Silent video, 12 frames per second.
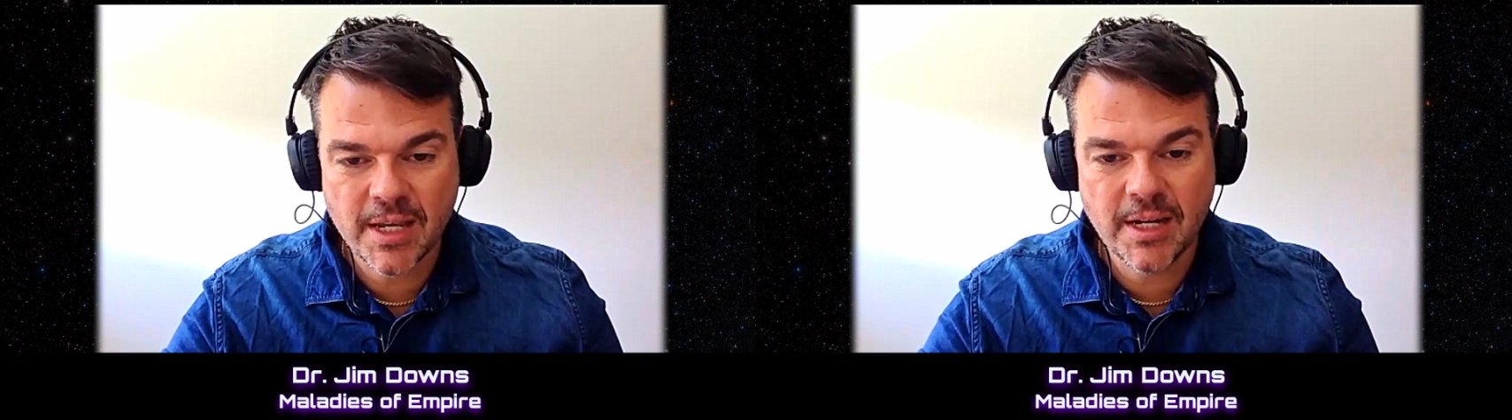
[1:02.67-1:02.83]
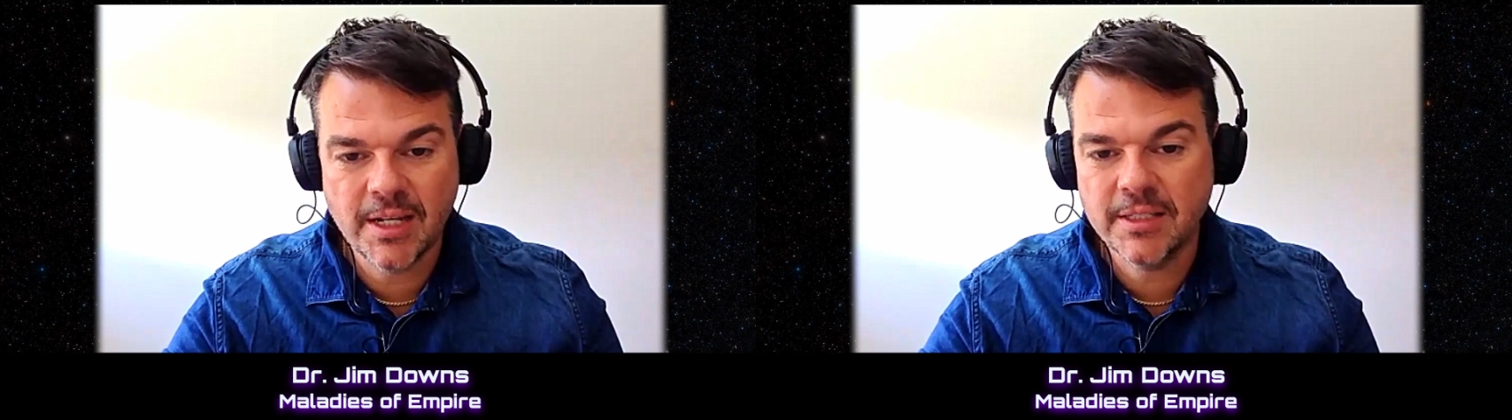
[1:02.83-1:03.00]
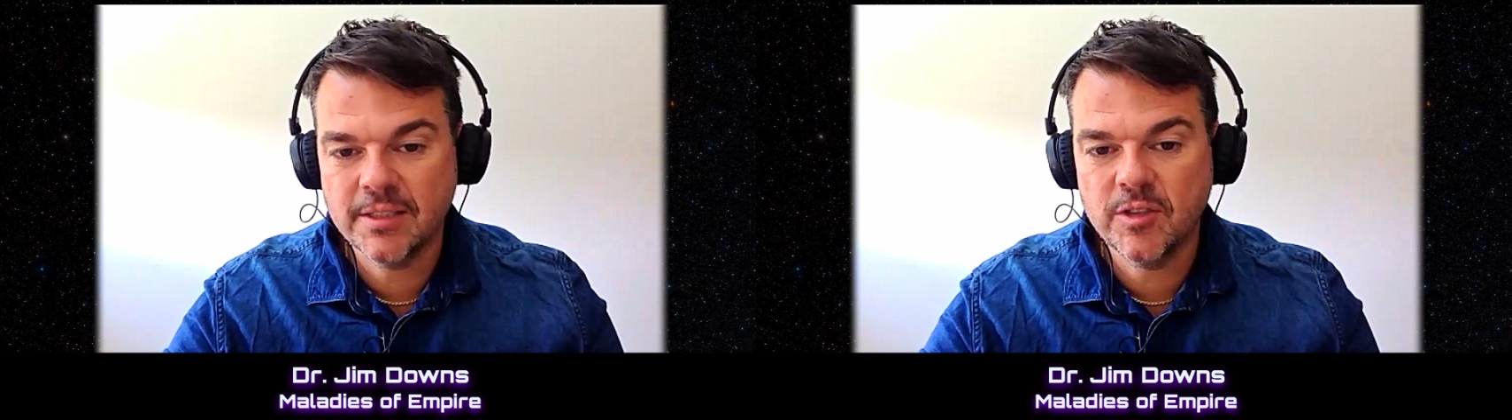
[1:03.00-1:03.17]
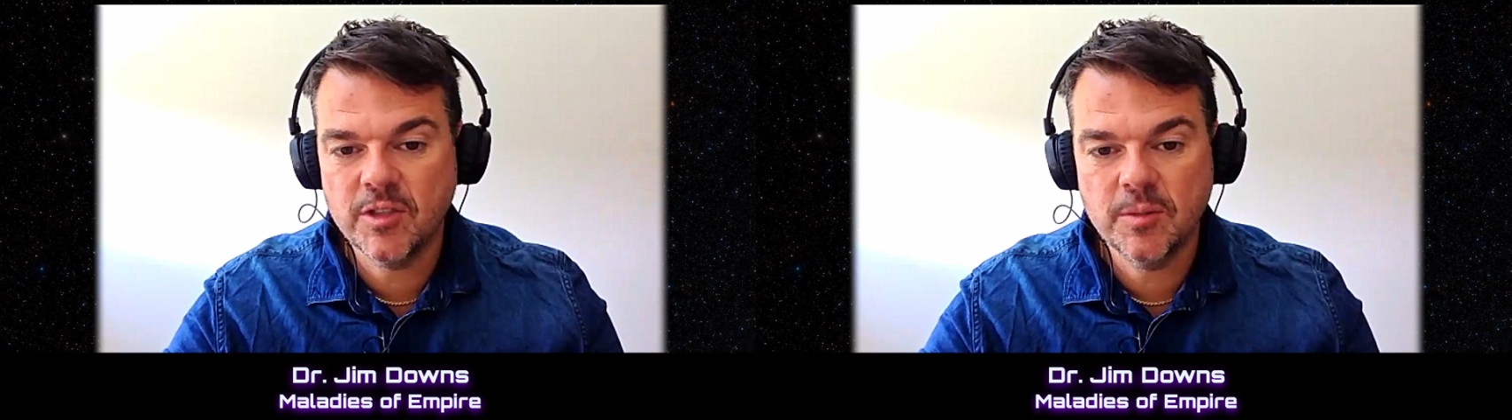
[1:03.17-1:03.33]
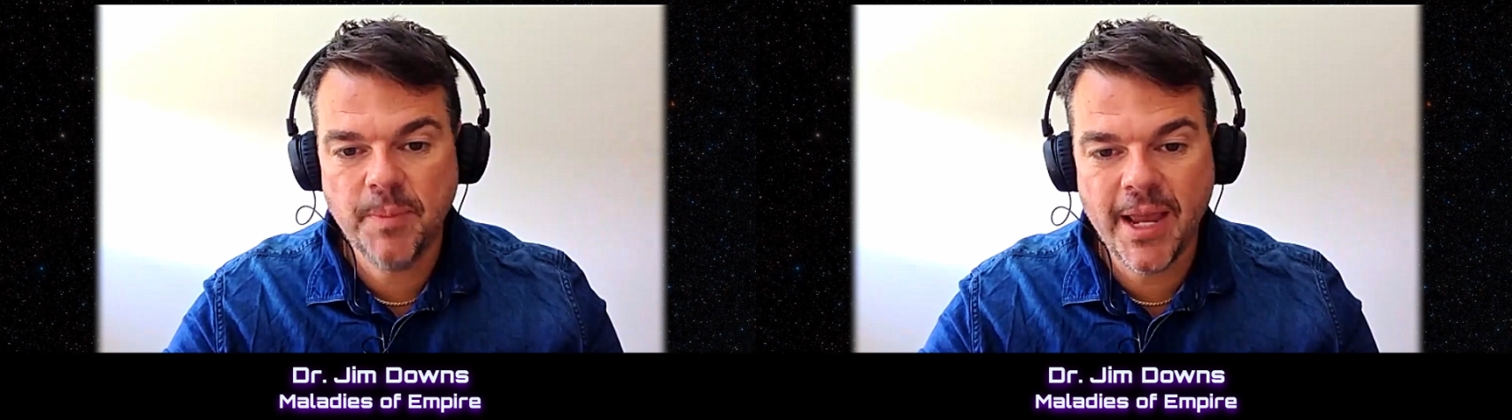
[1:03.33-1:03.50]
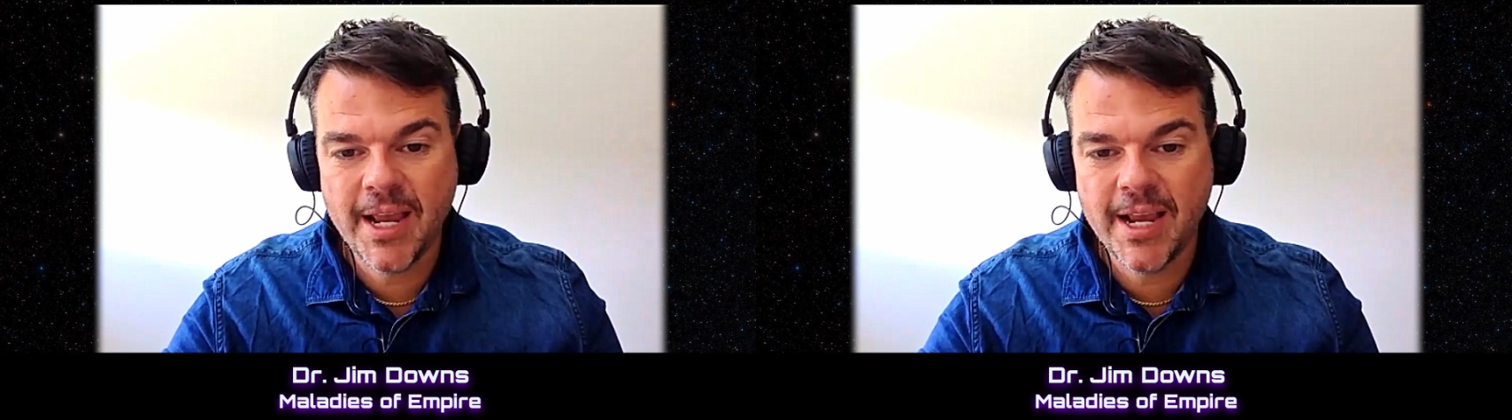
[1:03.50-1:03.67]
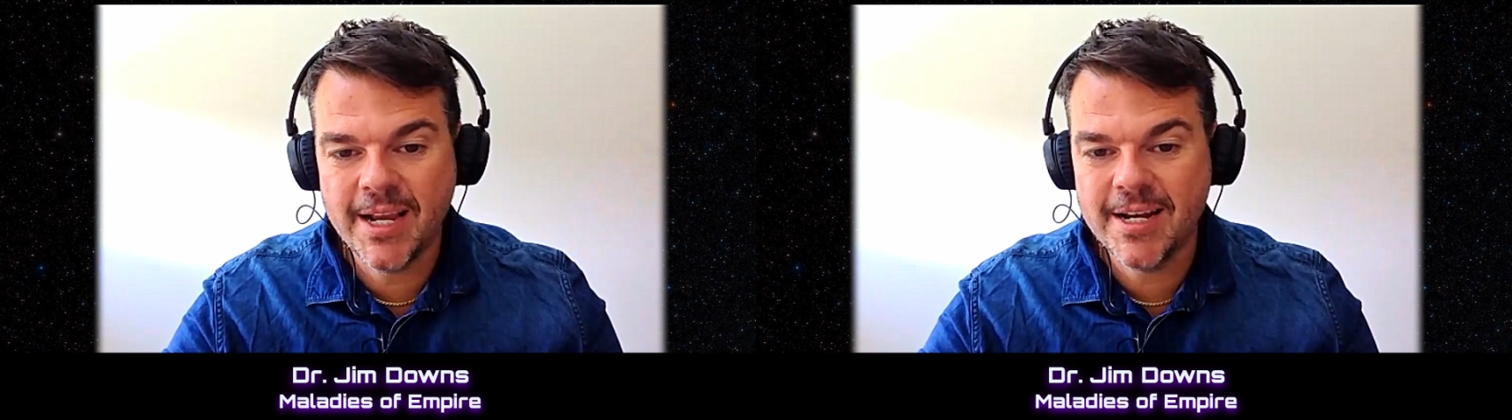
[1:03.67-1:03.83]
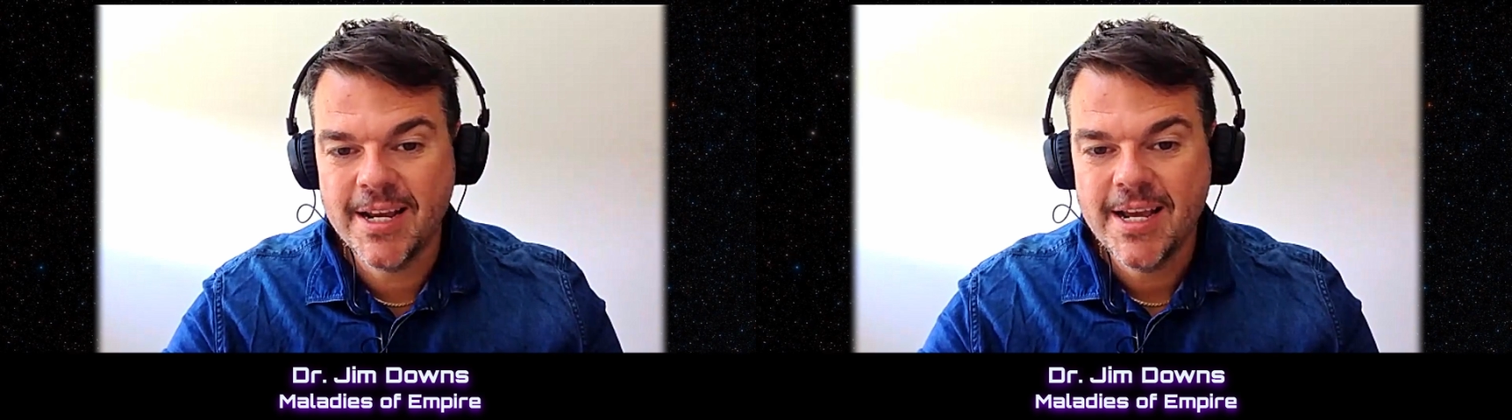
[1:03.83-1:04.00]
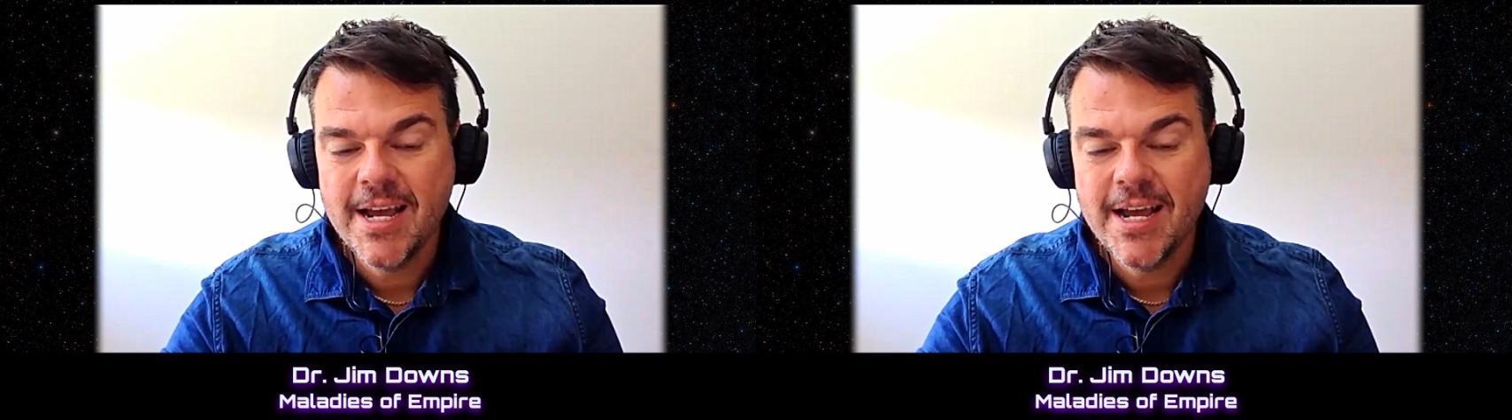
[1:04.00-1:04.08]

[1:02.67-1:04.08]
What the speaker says: it is, of Spain,